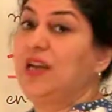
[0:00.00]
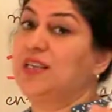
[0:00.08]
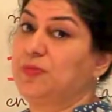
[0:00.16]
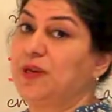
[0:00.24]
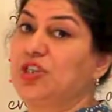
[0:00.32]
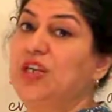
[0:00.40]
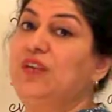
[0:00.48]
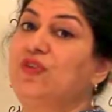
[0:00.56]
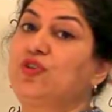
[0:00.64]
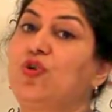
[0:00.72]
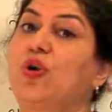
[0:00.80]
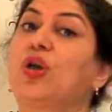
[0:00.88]
especially if
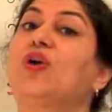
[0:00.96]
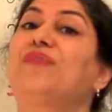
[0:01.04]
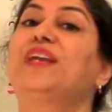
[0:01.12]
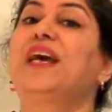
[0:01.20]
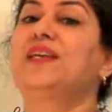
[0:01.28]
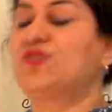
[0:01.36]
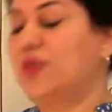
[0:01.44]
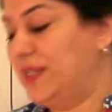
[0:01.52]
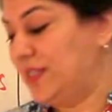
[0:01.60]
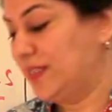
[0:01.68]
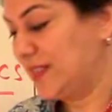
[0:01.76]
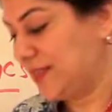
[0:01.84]
you're talking of an
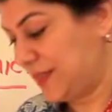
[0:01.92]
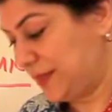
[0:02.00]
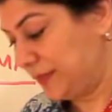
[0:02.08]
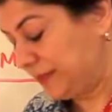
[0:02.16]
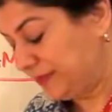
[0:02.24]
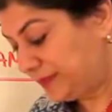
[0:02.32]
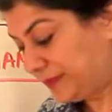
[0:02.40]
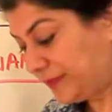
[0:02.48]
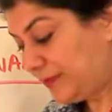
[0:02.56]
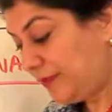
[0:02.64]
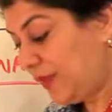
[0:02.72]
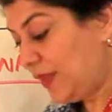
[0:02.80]
isolated system.
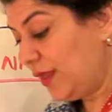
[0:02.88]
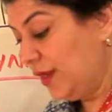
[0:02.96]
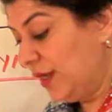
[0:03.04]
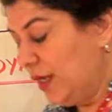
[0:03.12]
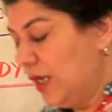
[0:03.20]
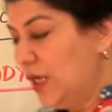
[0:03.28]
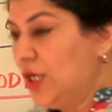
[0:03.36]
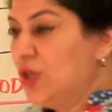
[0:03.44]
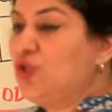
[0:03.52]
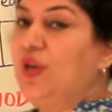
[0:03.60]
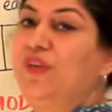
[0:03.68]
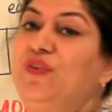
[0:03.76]

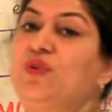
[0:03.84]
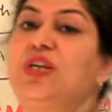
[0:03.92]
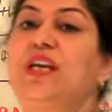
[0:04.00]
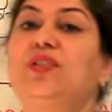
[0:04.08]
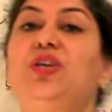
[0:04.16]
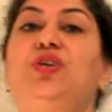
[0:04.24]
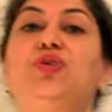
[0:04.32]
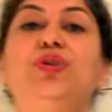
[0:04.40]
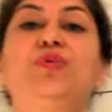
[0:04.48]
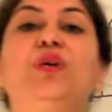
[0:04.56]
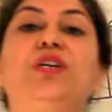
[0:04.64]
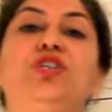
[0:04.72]
So if you take the
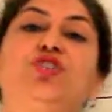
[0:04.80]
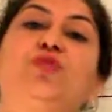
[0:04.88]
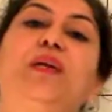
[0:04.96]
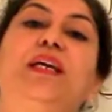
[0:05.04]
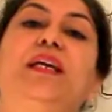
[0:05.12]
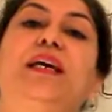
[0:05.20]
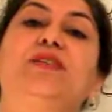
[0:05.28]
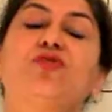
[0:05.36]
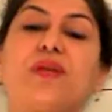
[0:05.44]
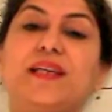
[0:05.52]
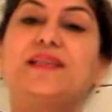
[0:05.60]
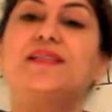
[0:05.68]
universe to be an
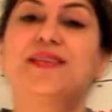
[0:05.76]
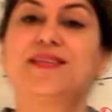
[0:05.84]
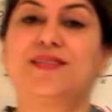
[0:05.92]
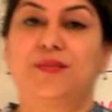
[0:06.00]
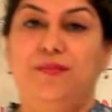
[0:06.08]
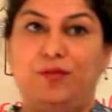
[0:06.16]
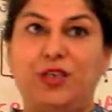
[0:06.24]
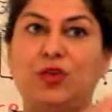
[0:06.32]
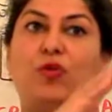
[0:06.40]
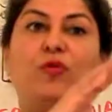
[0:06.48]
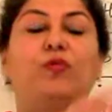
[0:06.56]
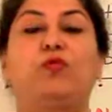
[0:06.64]
isolated system, we
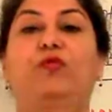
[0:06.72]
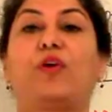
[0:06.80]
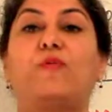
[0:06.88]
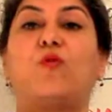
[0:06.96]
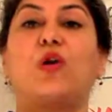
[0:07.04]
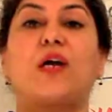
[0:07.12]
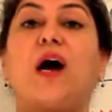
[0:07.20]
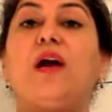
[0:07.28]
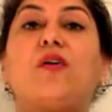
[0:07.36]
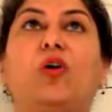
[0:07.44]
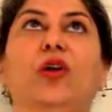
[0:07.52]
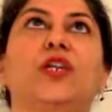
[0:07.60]
know from
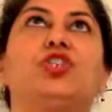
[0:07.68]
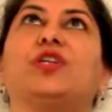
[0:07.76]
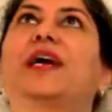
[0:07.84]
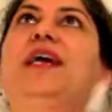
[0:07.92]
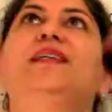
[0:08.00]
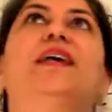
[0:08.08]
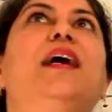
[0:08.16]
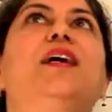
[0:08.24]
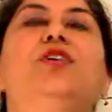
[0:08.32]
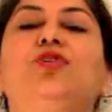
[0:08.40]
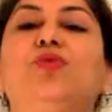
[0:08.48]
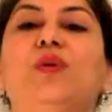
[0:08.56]
our knowledge, the
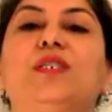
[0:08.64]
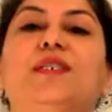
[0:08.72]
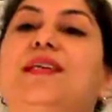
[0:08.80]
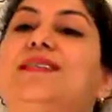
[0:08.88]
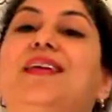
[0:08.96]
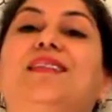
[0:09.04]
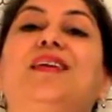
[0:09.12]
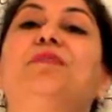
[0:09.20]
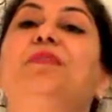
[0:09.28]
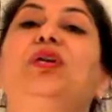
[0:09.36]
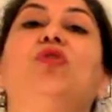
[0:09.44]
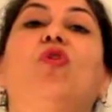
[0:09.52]
entire universe, there's
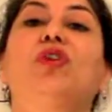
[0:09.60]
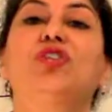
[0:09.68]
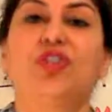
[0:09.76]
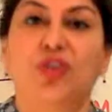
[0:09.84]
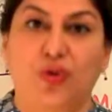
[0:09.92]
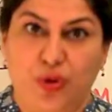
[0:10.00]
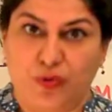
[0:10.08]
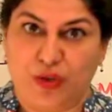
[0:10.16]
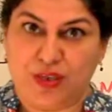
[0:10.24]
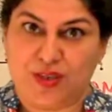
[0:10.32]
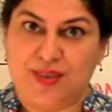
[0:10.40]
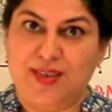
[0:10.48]
nothing beyond the
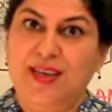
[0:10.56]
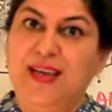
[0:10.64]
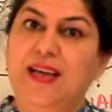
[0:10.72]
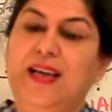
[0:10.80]
universe.